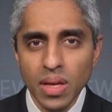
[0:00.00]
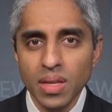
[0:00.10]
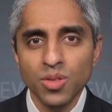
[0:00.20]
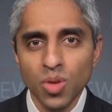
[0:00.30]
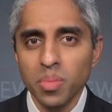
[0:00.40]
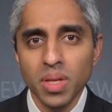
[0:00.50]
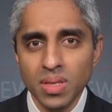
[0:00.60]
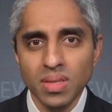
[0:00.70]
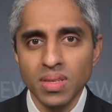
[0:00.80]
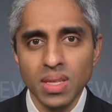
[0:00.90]
is troubling to
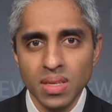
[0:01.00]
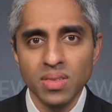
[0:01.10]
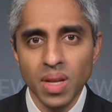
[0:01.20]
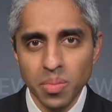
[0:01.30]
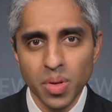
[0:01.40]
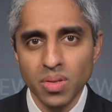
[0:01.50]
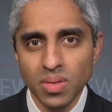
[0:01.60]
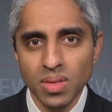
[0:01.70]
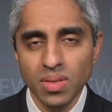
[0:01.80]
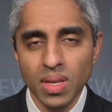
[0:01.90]
see these numbers, to
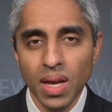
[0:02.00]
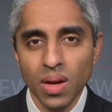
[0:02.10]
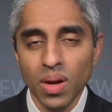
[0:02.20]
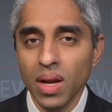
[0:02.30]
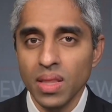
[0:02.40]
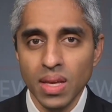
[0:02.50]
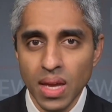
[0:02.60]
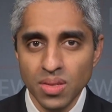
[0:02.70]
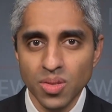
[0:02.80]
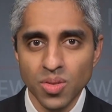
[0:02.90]
see how high the
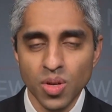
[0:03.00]
cases are